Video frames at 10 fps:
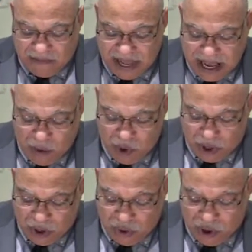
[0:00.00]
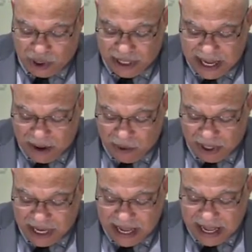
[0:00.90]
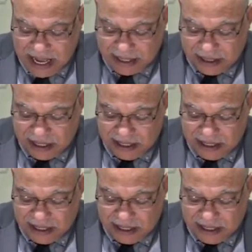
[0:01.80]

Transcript: of our Lord our God,